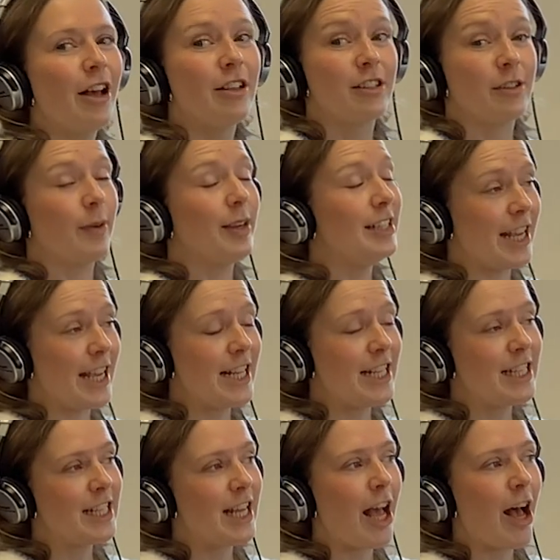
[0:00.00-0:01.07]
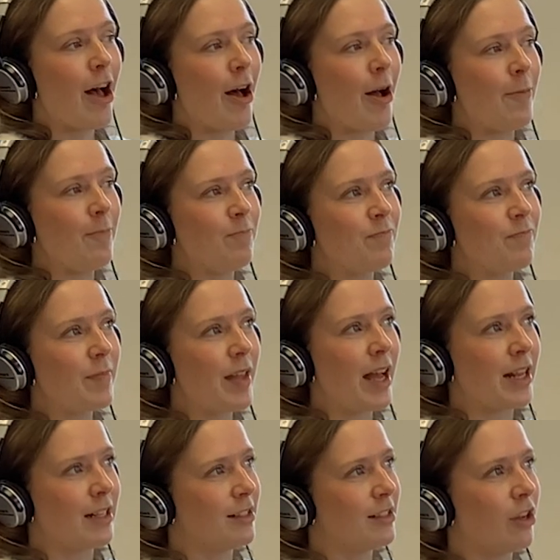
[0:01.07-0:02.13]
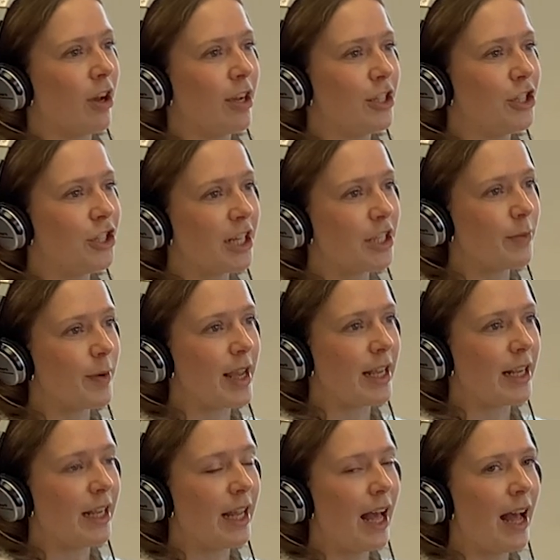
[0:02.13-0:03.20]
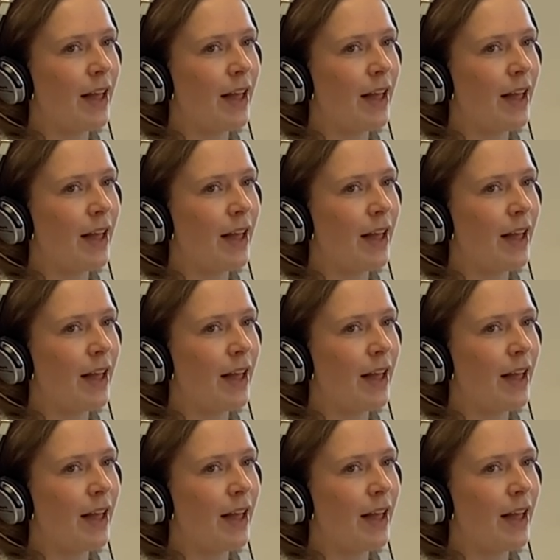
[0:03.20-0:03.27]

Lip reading: So I did, and started shadowing.